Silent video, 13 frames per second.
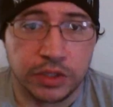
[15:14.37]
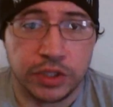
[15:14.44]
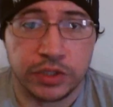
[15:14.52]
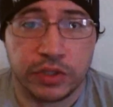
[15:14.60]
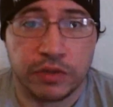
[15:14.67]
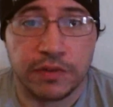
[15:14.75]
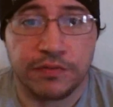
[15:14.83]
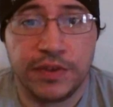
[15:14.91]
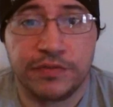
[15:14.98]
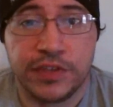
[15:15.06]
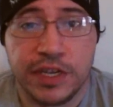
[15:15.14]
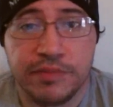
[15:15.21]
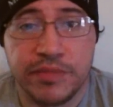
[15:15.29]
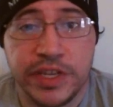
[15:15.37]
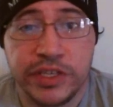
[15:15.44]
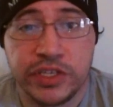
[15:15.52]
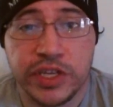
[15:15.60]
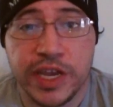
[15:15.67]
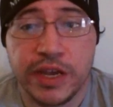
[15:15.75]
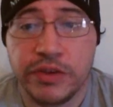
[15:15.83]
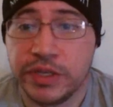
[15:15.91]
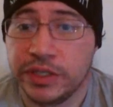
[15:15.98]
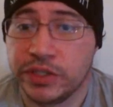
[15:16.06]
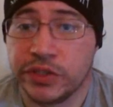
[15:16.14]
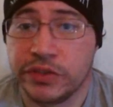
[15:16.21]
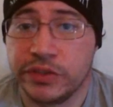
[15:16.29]
Just over 15 minutes now,
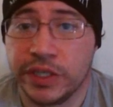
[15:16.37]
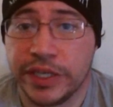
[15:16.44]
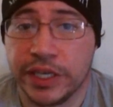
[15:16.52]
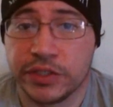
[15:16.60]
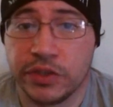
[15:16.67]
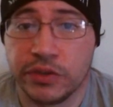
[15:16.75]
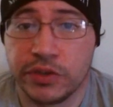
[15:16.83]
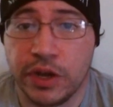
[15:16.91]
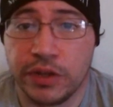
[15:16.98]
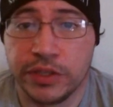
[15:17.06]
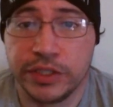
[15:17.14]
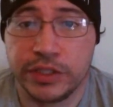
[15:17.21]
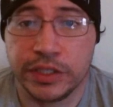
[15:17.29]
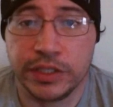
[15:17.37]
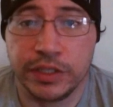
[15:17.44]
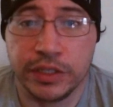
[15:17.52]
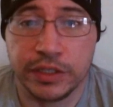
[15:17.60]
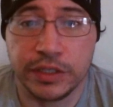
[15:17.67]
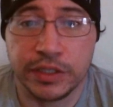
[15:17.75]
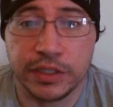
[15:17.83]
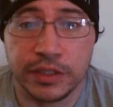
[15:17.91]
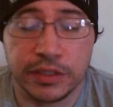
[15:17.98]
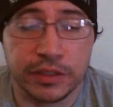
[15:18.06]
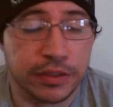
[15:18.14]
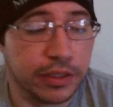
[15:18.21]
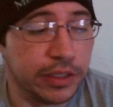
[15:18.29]
so I guess I'll call it
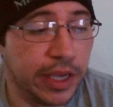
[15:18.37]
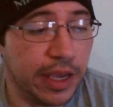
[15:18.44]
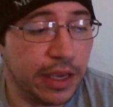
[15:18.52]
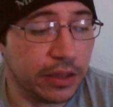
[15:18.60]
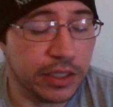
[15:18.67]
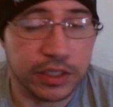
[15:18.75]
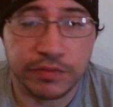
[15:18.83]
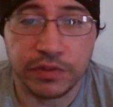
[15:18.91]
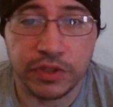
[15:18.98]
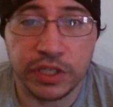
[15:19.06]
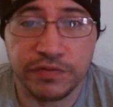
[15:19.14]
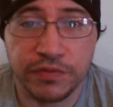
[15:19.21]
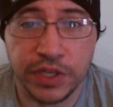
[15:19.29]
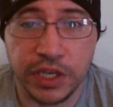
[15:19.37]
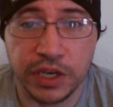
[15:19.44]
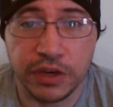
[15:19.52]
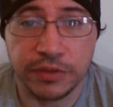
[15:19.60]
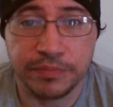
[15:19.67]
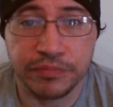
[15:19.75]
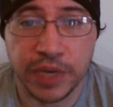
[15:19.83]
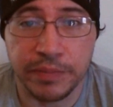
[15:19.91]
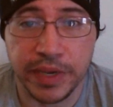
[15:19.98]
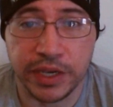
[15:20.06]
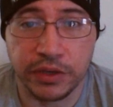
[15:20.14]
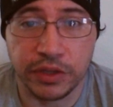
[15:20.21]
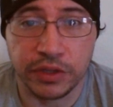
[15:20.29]
a day, at least for this video. Might
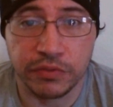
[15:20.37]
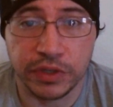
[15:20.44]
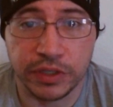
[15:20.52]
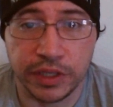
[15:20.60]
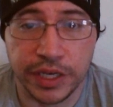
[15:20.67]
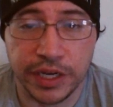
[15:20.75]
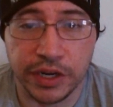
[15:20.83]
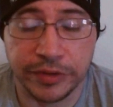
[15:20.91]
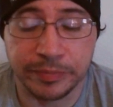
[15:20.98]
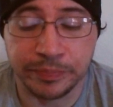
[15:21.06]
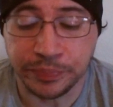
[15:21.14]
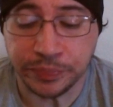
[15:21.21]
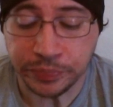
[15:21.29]
make another one later.